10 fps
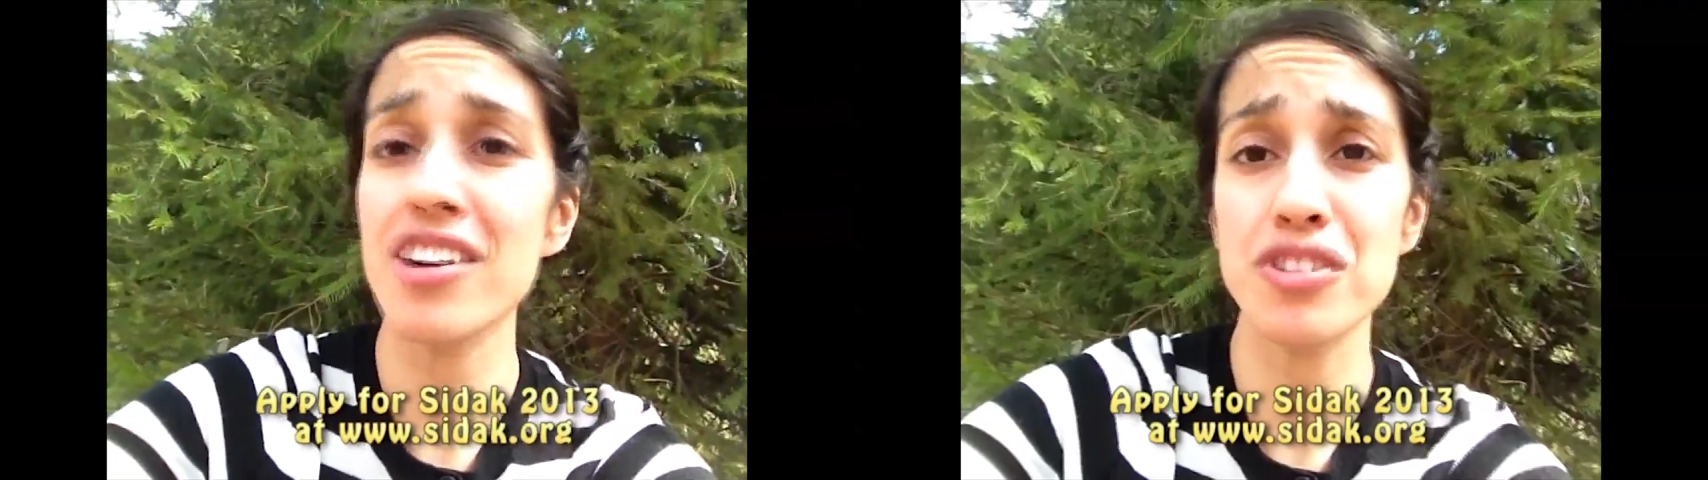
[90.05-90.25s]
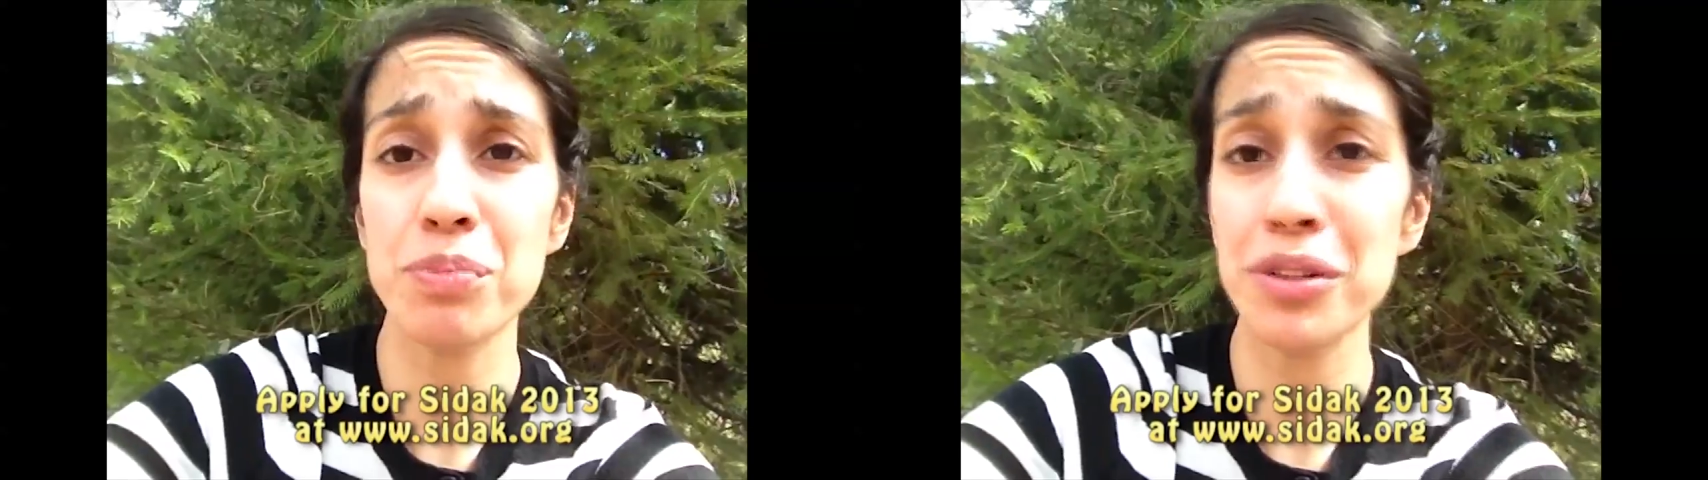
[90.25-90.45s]

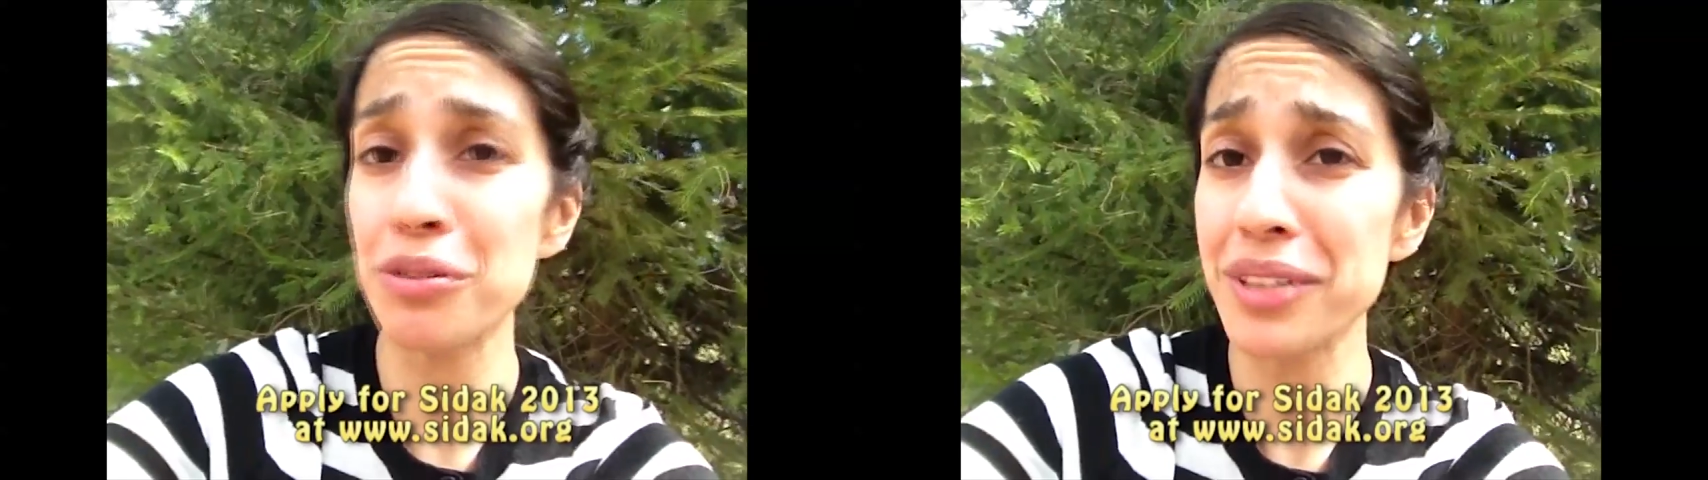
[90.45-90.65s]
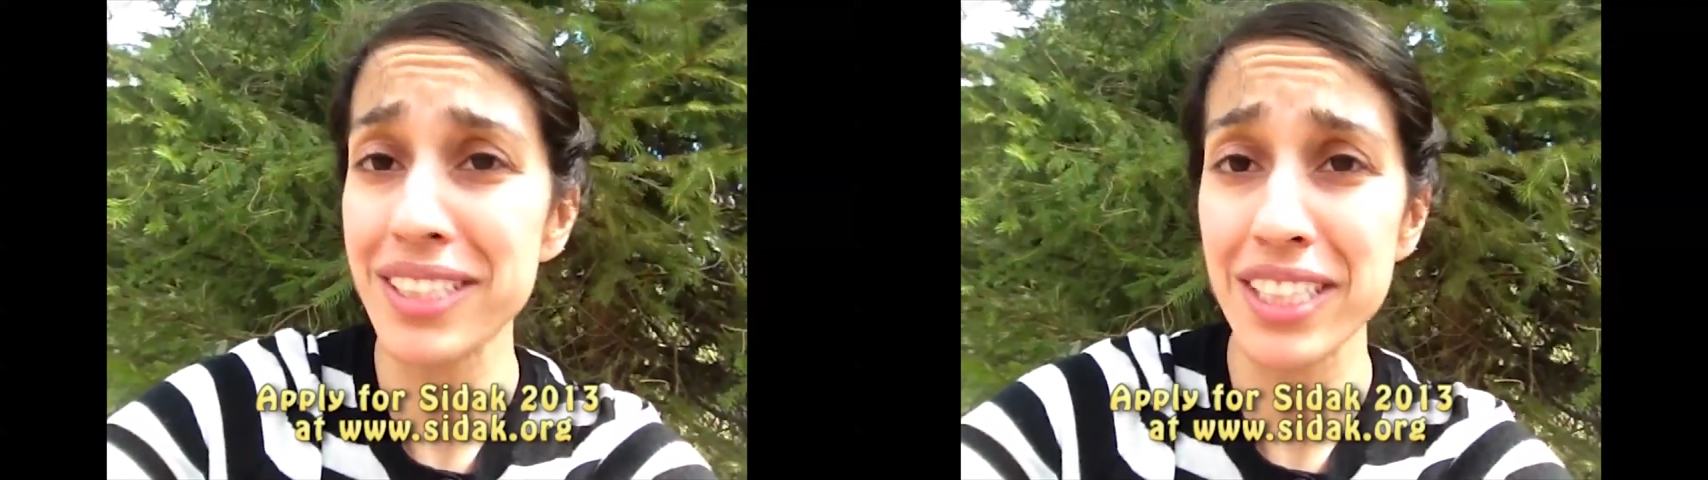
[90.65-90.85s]

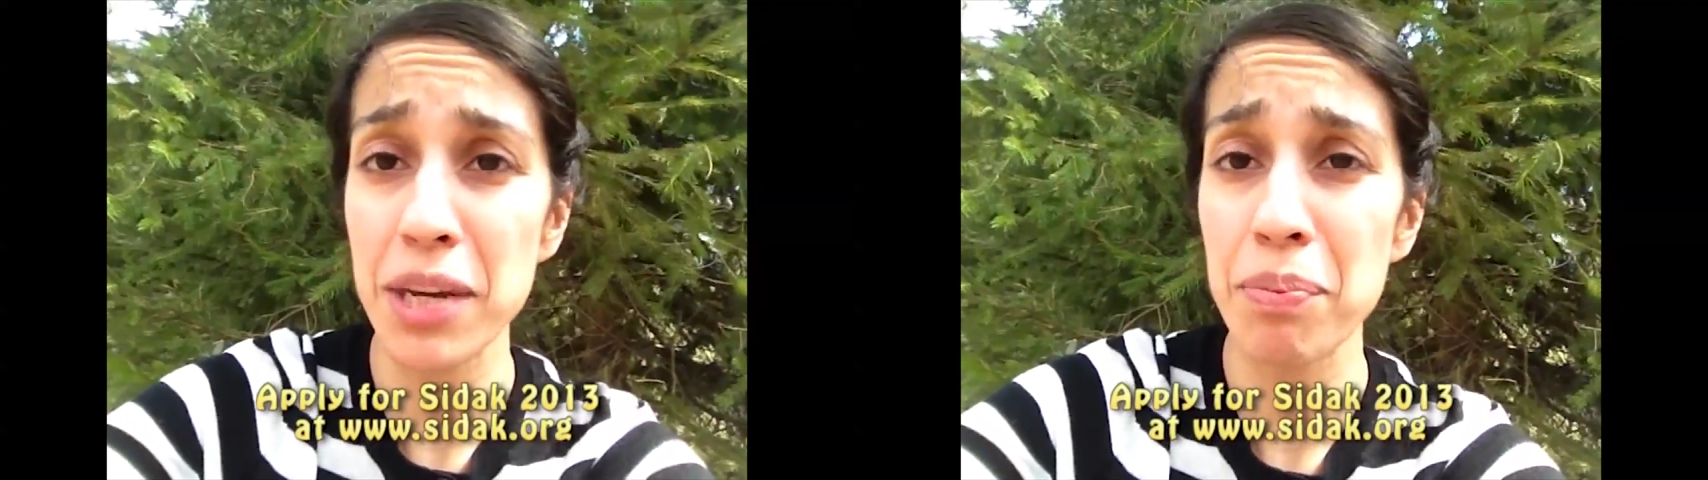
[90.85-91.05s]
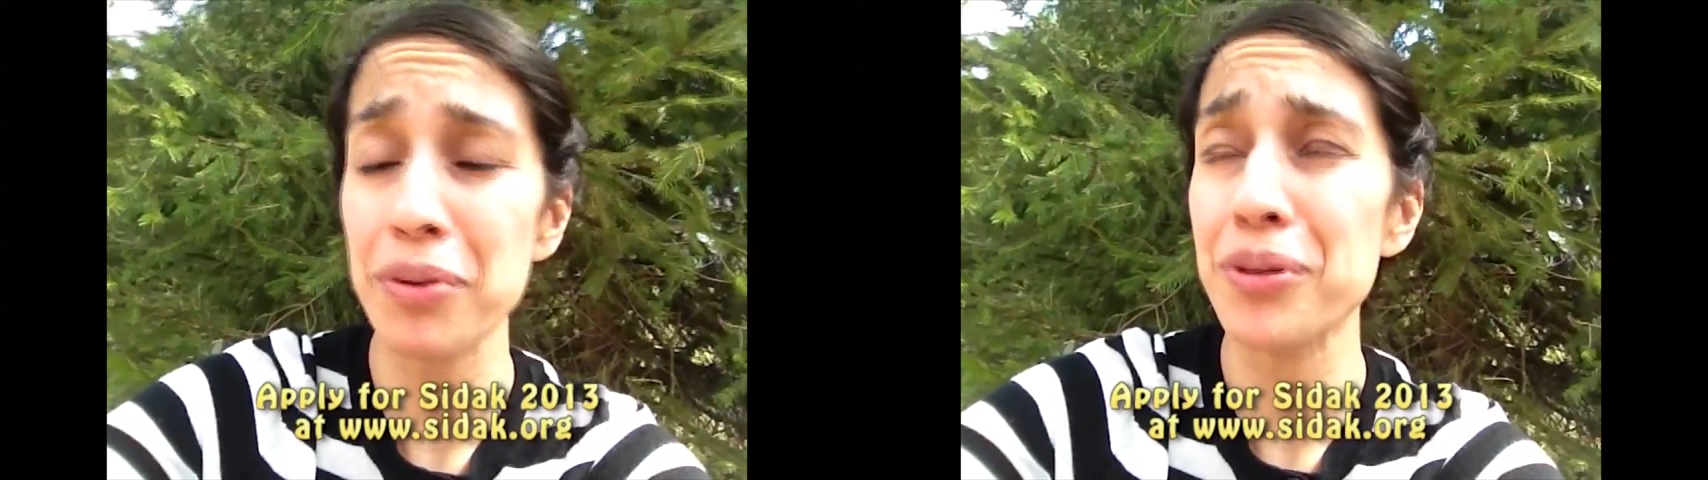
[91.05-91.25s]

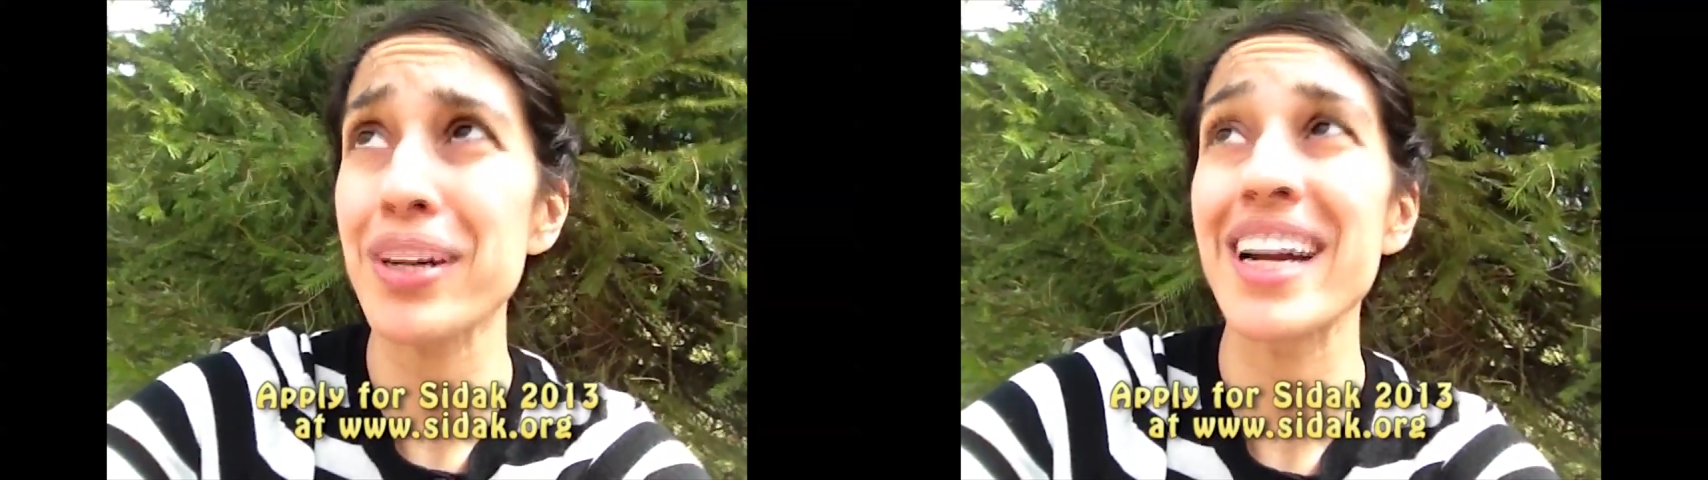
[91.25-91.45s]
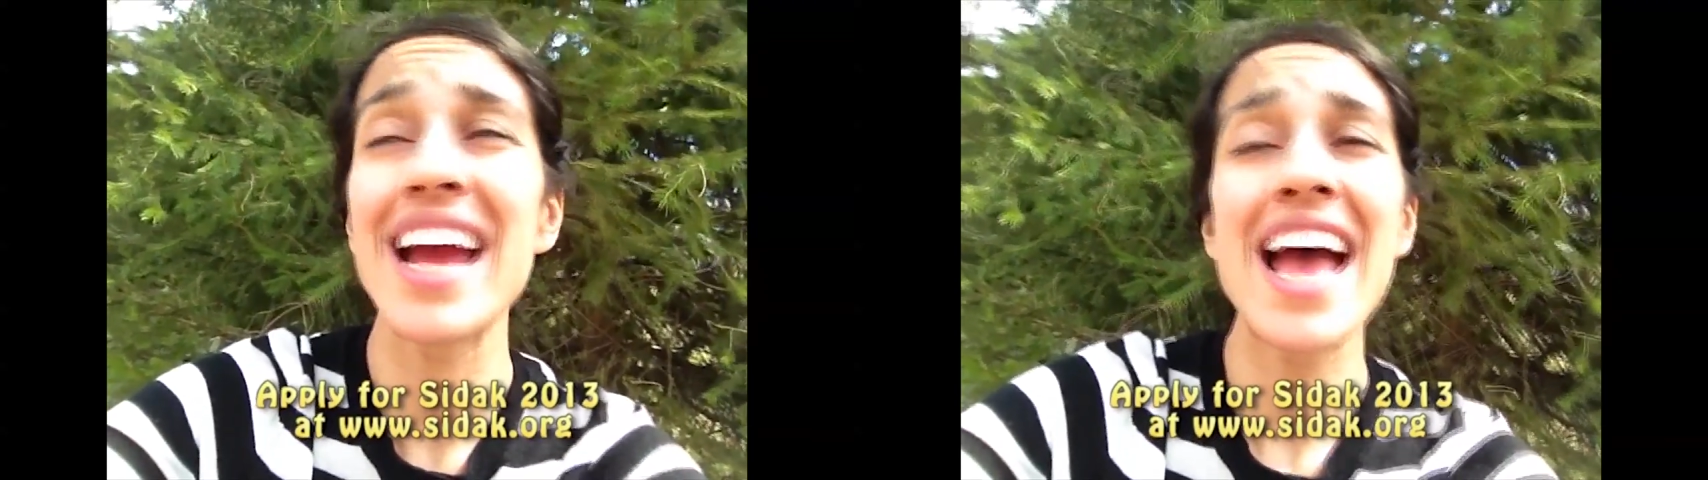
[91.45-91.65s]
entrepreneurship
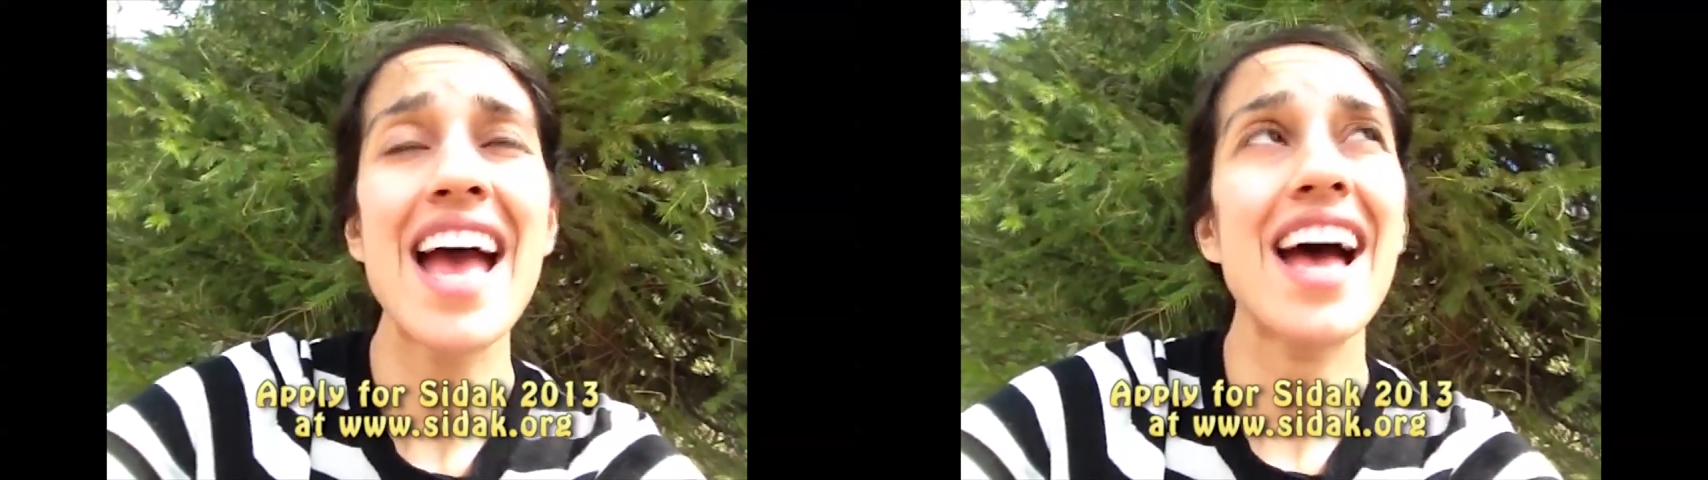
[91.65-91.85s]
or